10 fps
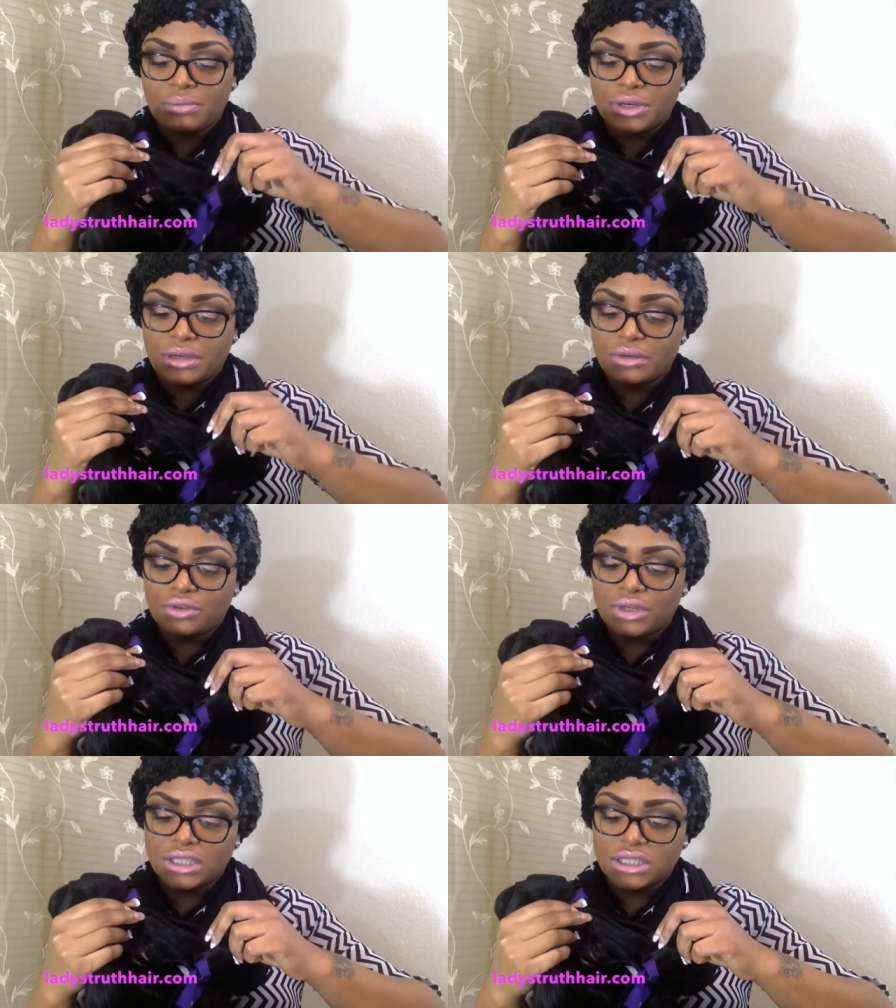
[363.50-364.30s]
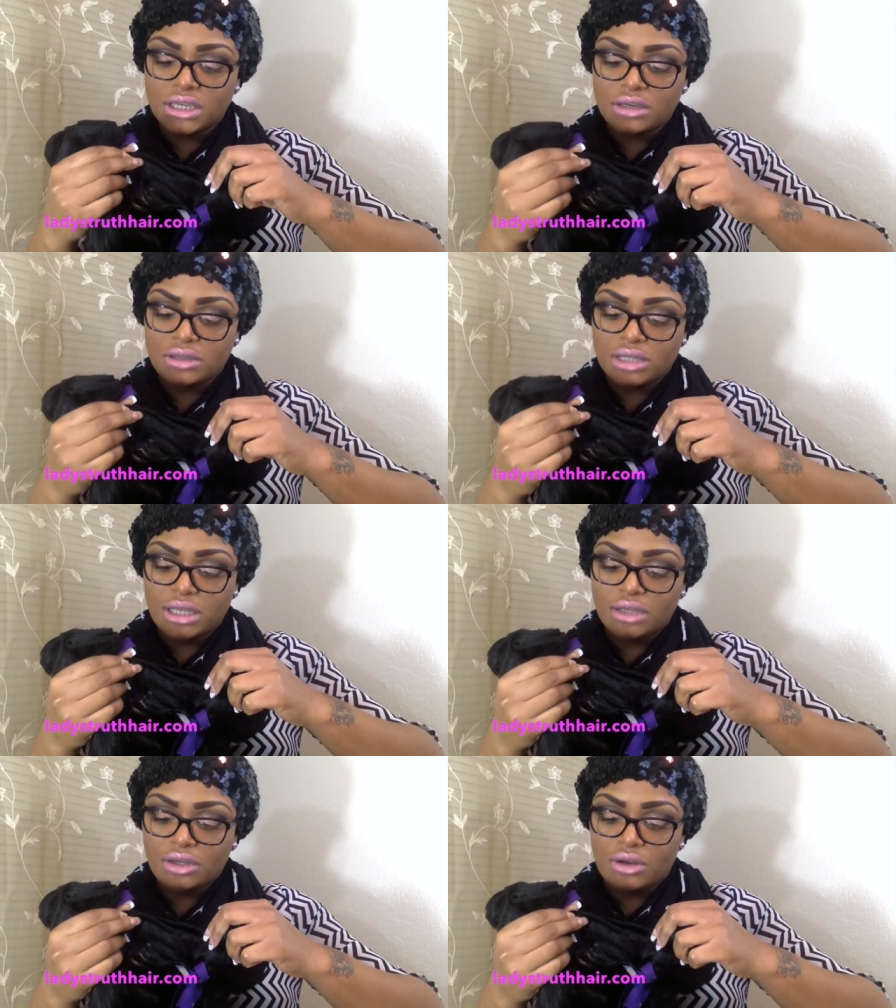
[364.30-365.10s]
but you can tell
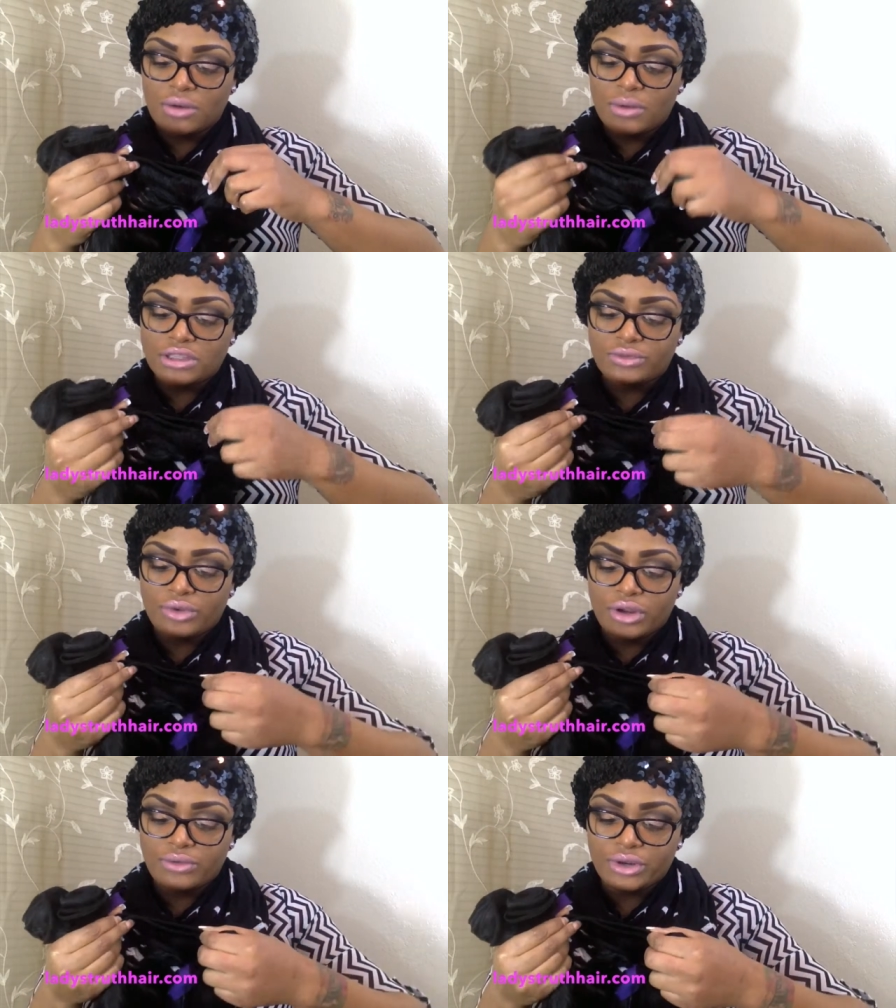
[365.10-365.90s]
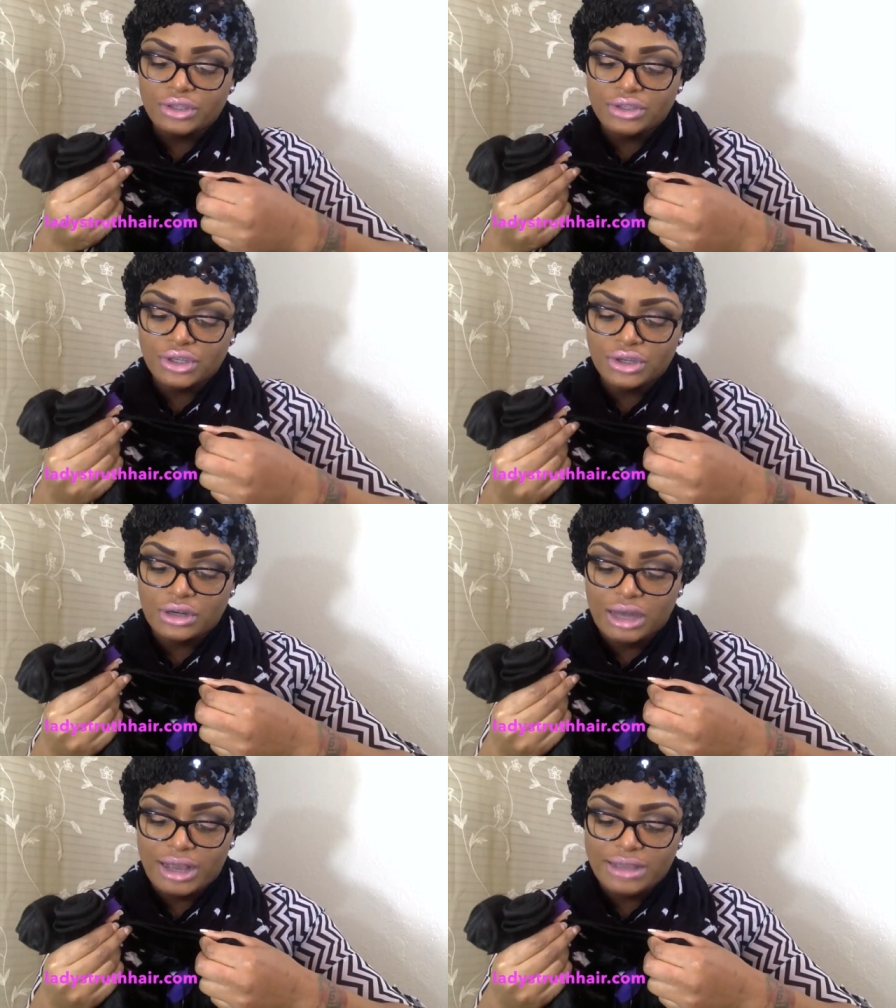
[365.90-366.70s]
that, you know, it's very, very
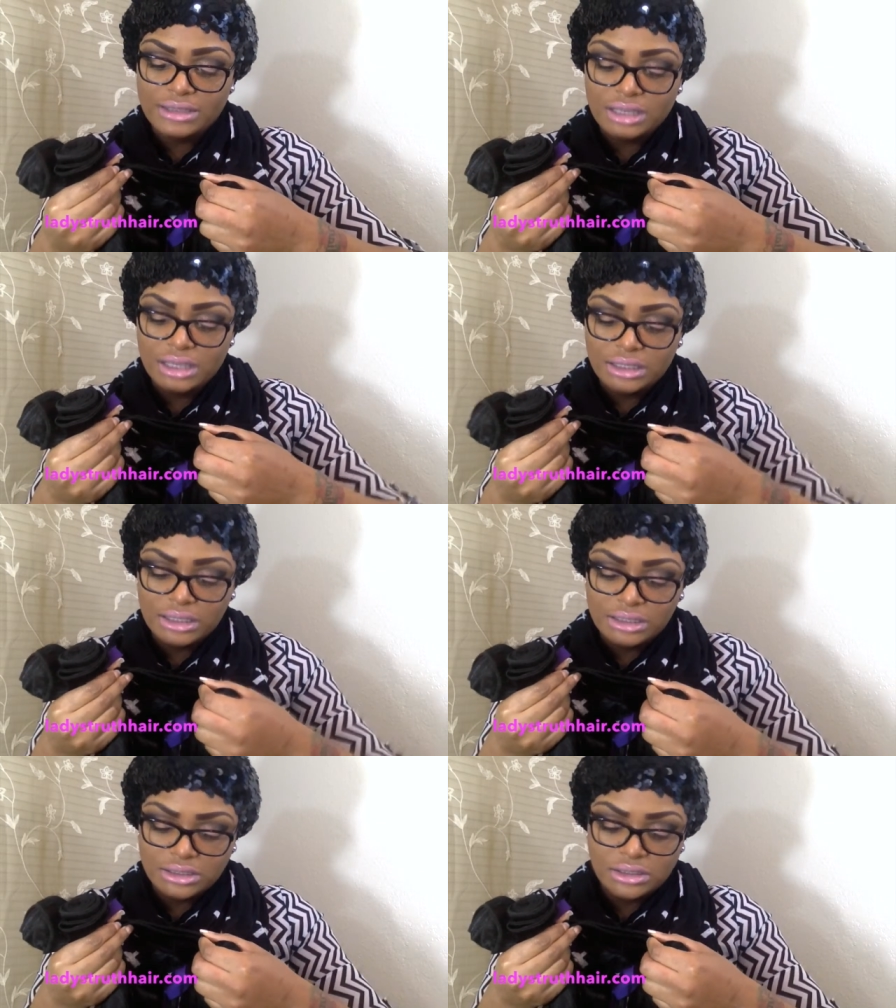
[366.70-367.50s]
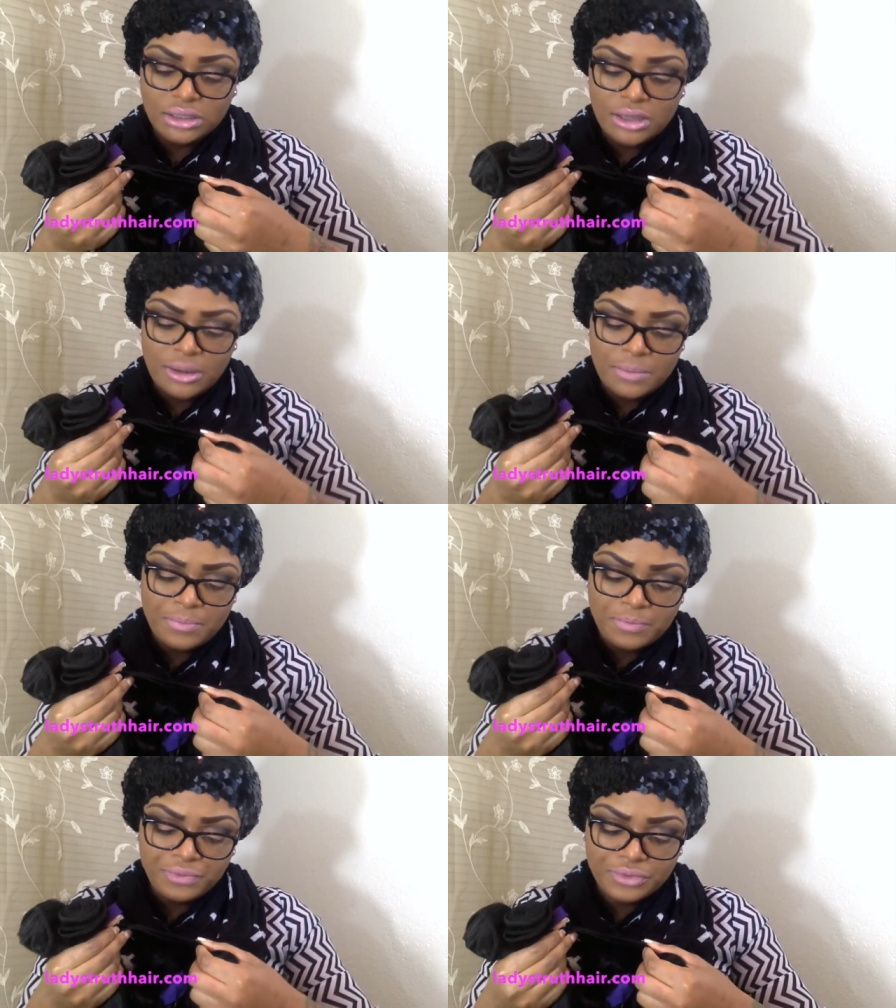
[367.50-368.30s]
secure. Like I see at least
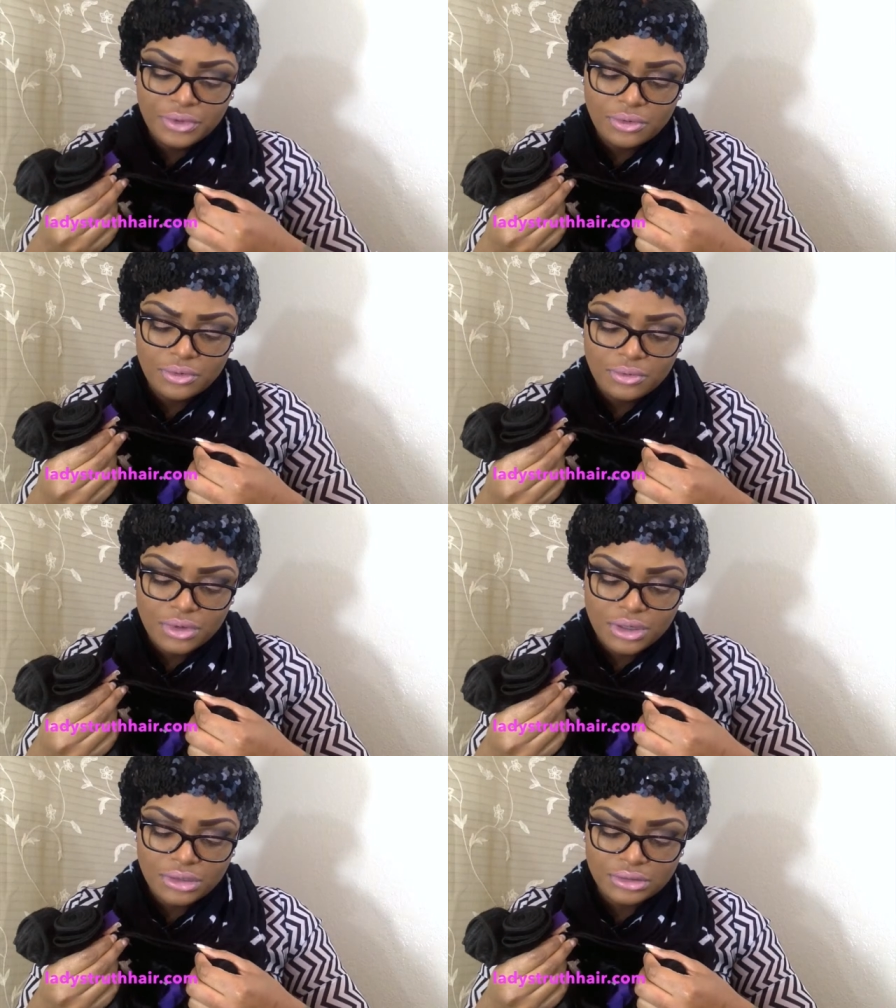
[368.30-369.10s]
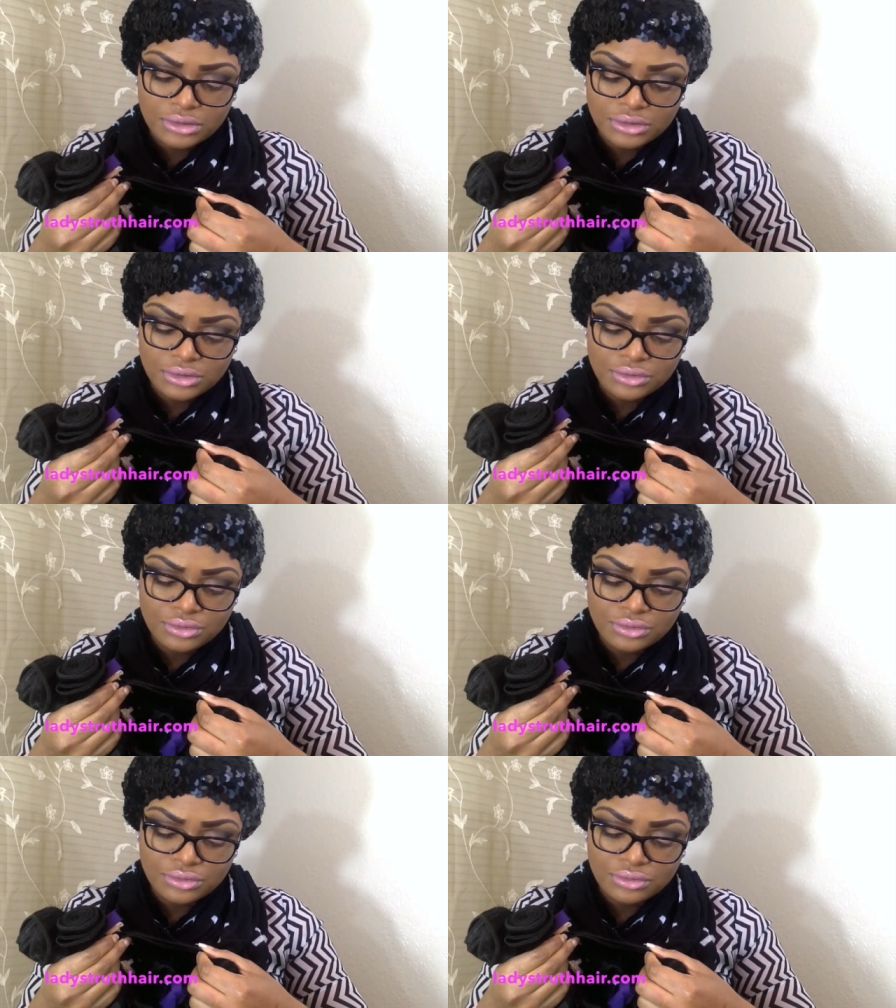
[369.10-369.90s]
one,
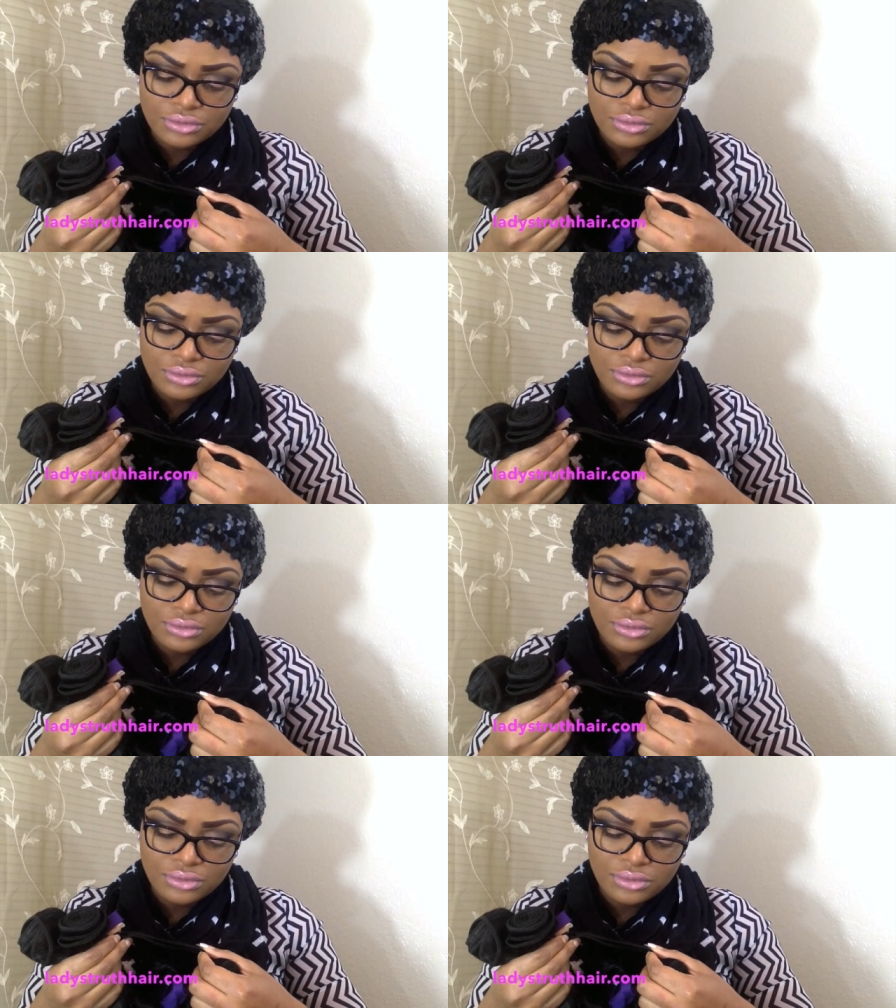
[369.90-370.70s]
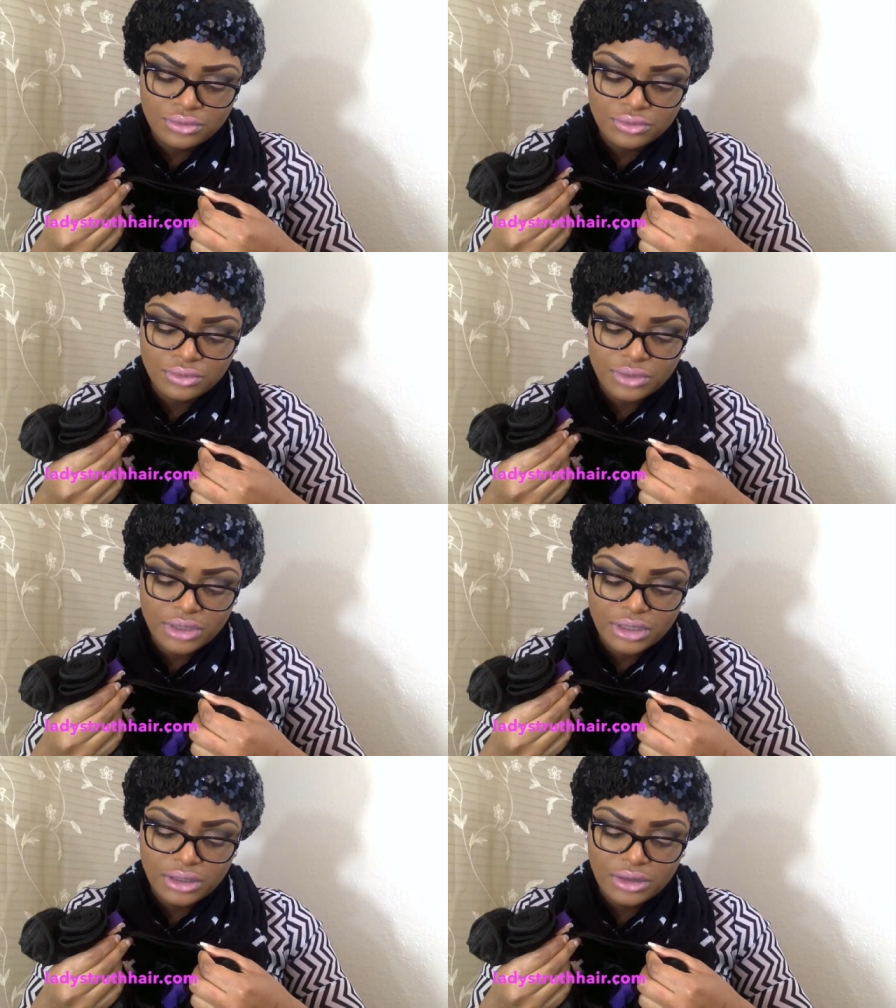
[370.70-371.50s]
two,
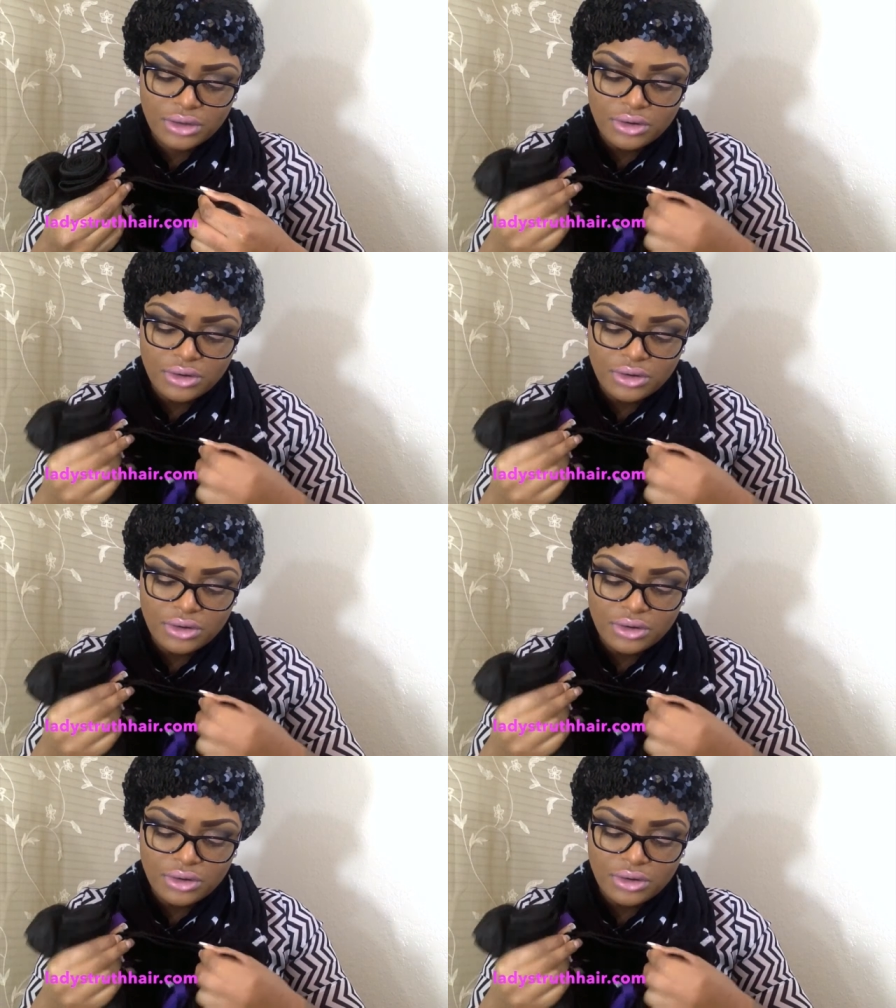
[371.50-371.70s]
three,